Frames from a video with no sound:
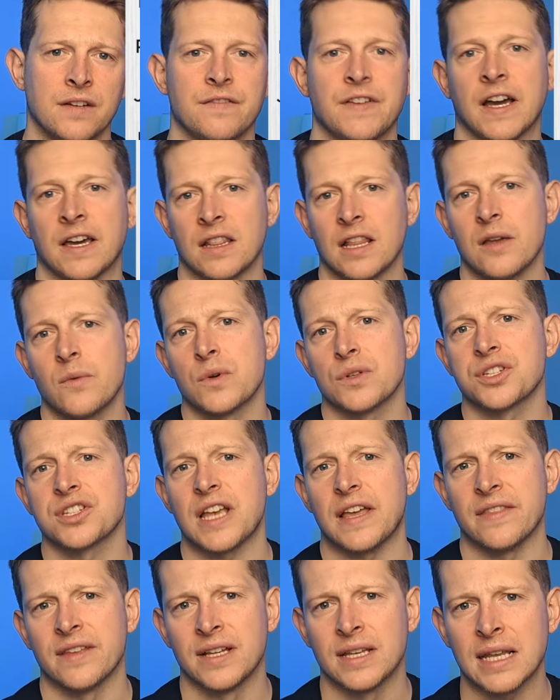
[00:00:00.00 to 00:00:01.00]
Finally, we'll
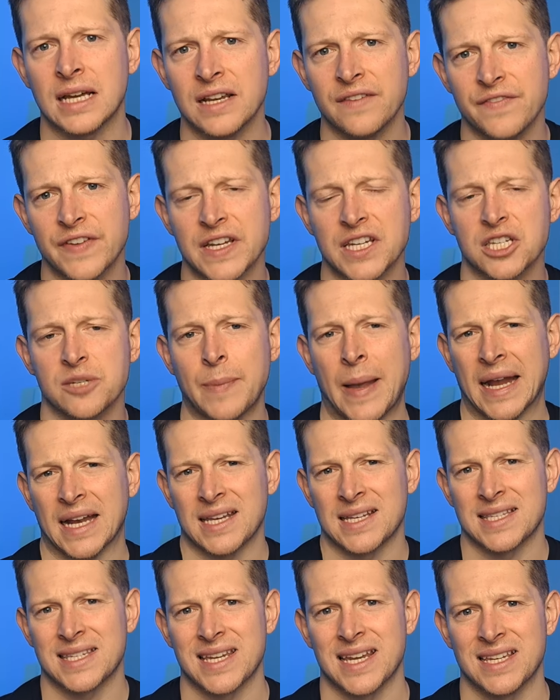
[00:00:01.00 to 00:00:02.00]
set their life
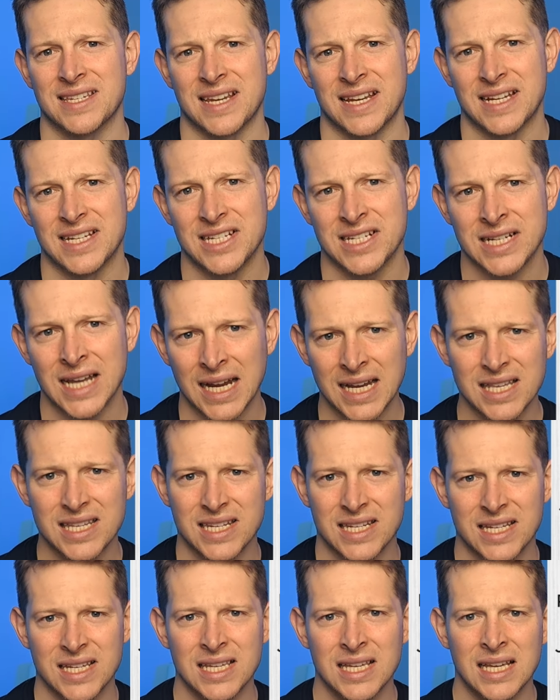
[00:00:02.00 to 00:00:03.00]
expectancy as age
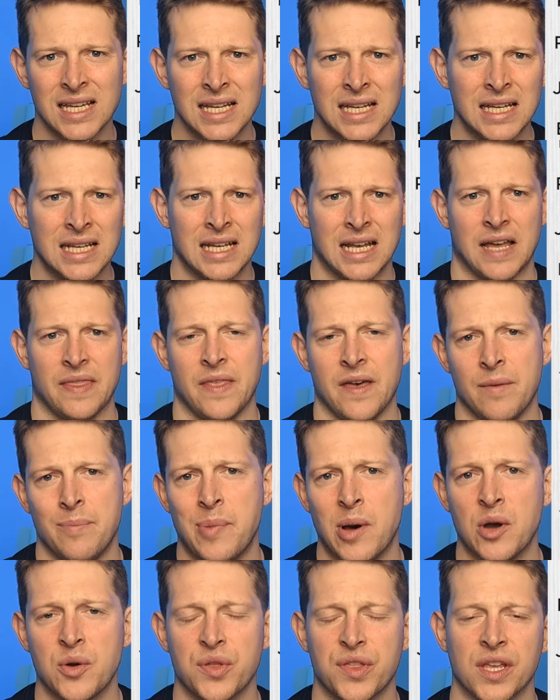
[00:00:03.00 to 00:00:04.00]
90, and they're
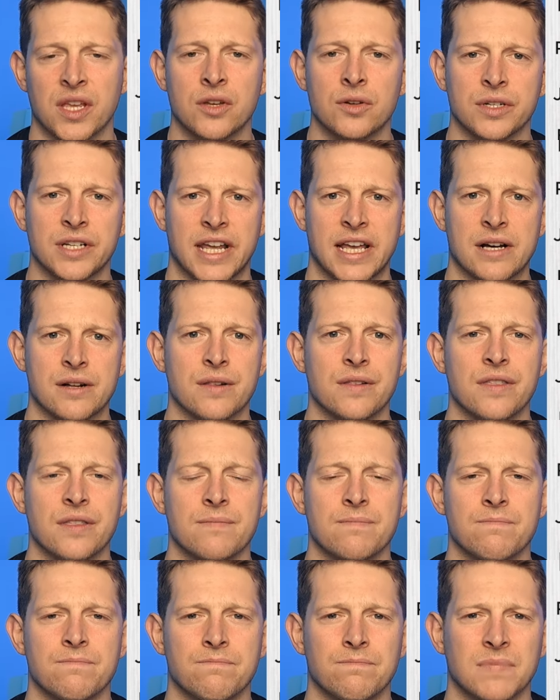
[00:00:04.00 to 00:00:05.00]
both in good health.
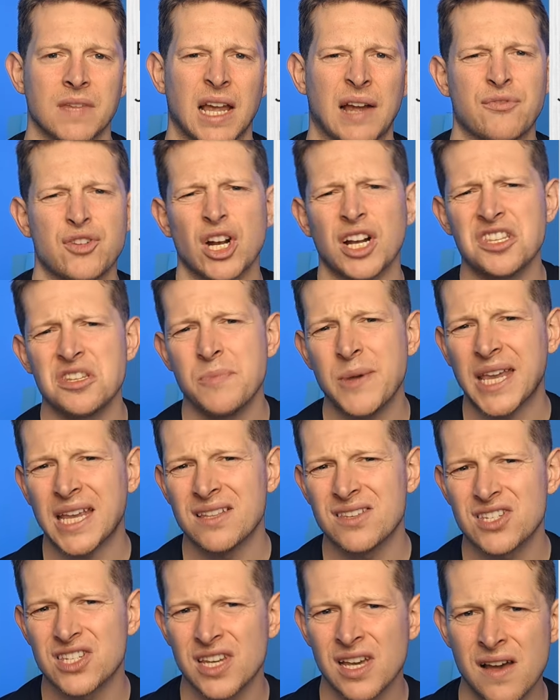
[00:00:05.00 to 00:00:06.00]
I've tried to be
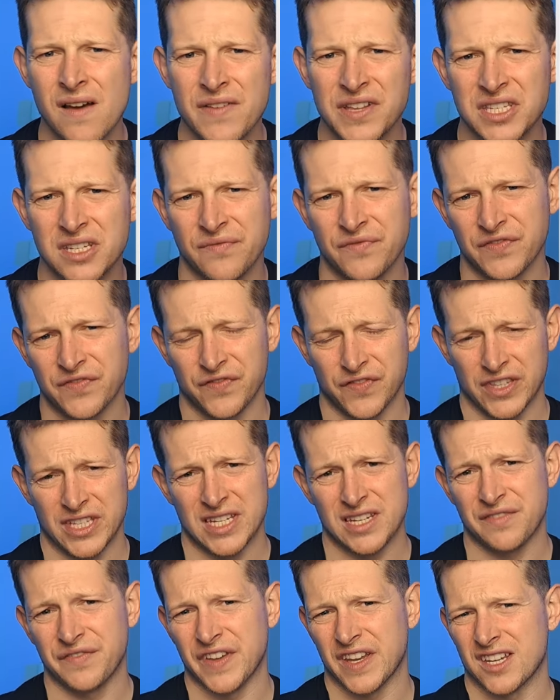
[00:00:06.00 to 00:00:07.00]
conservative with
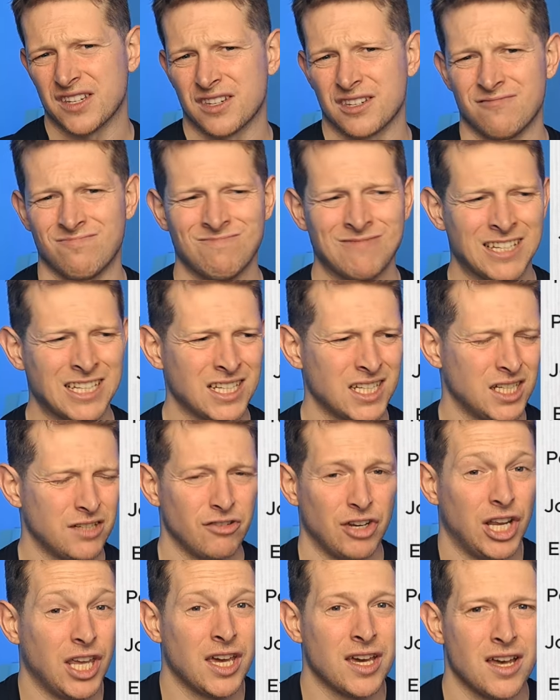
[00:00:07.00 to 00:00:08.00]
these figures and
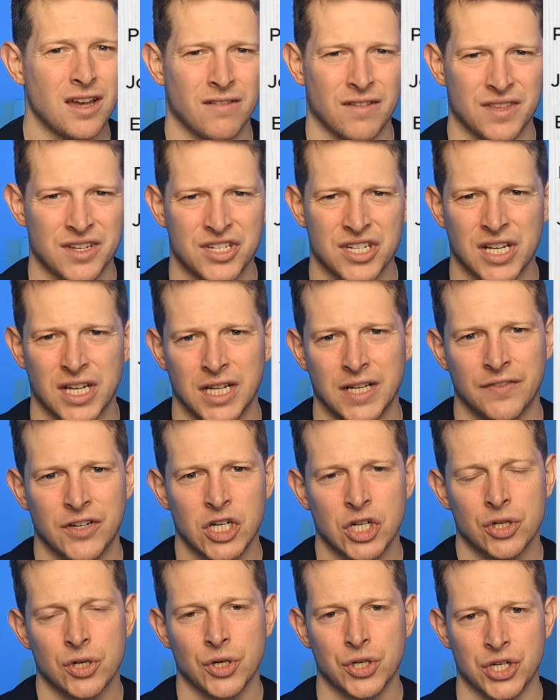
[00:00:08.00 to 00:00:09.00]
really err on the side of
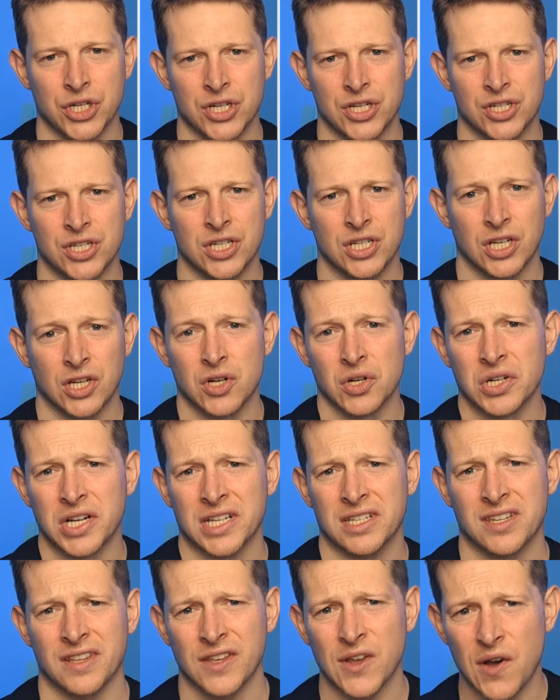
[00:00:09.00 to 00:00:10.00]
caution, as
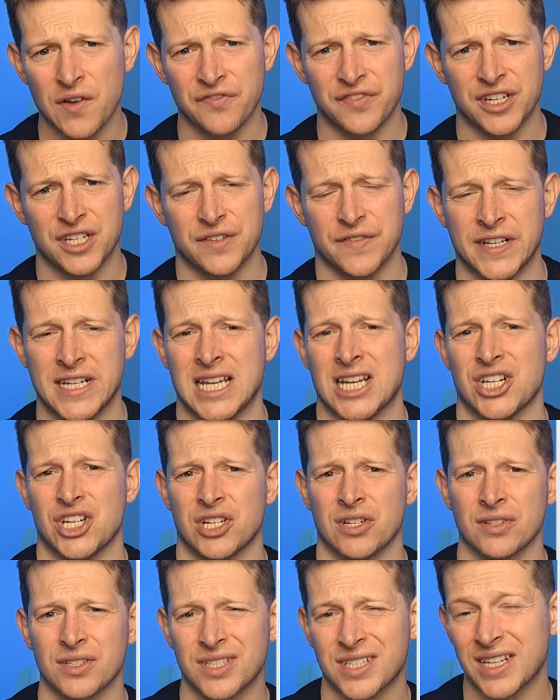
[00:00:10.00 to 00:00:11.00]
according to the Office for
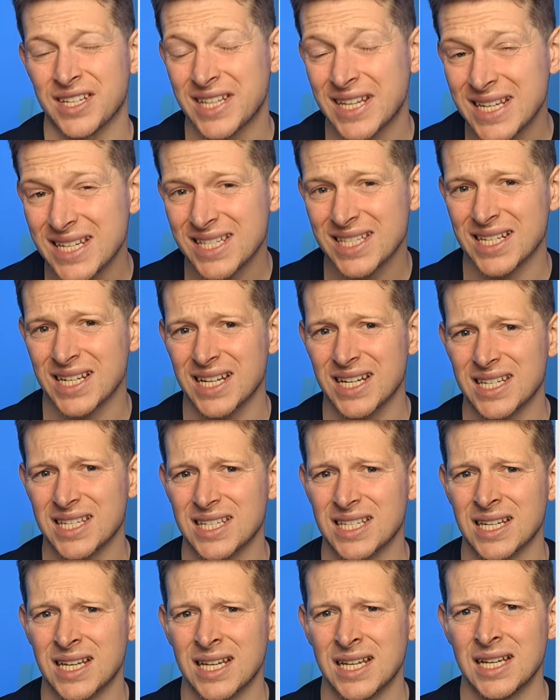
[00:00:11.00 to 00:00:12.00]
National
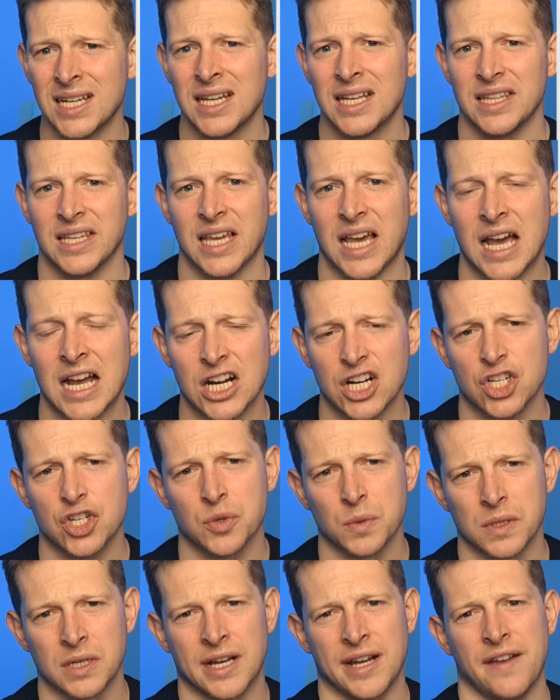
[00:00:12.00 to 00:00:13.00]
Statistics, the
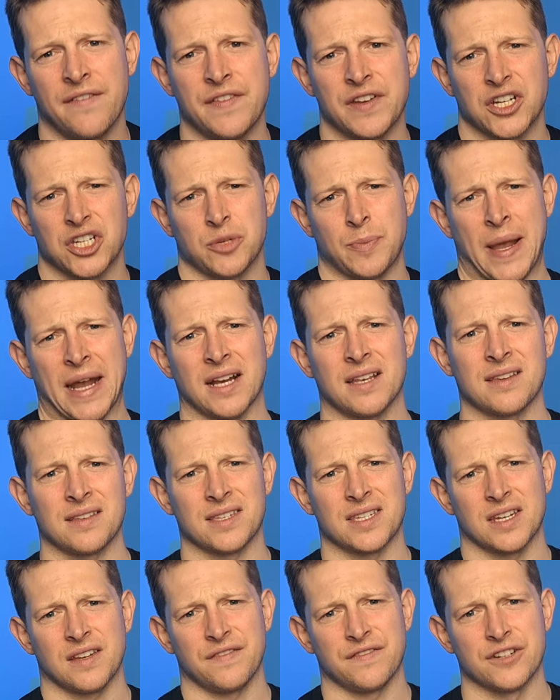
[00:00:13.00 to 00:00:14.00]
actual life
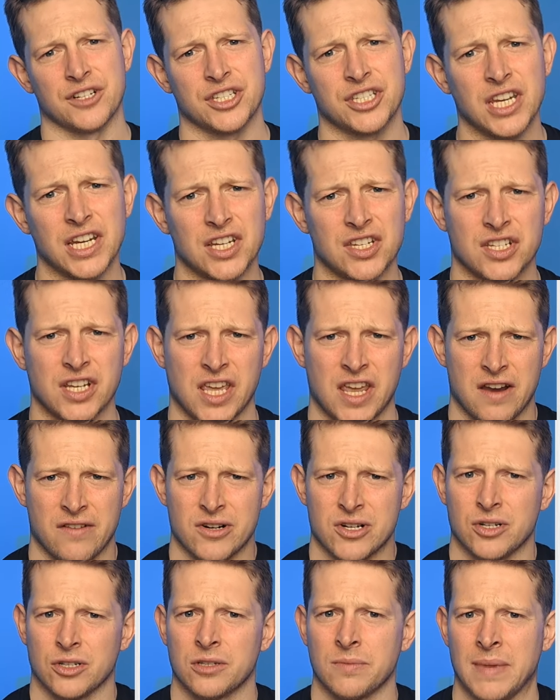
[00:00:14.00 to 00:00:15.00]
expectancy for a
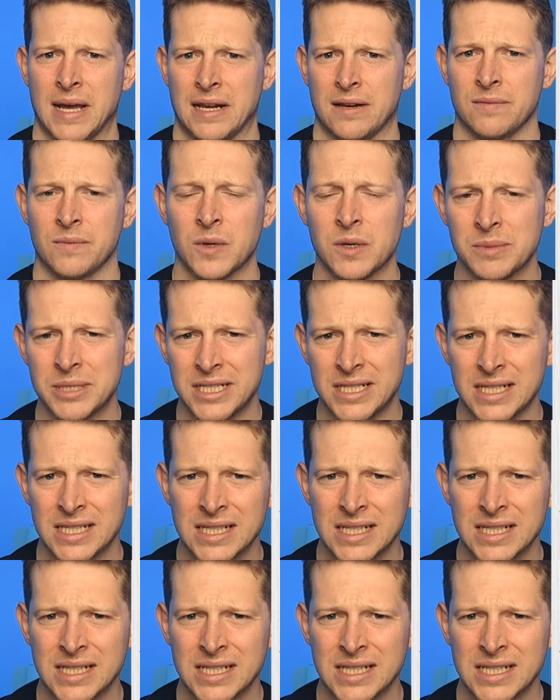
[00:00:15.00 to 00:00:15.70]
60-year-old man and woman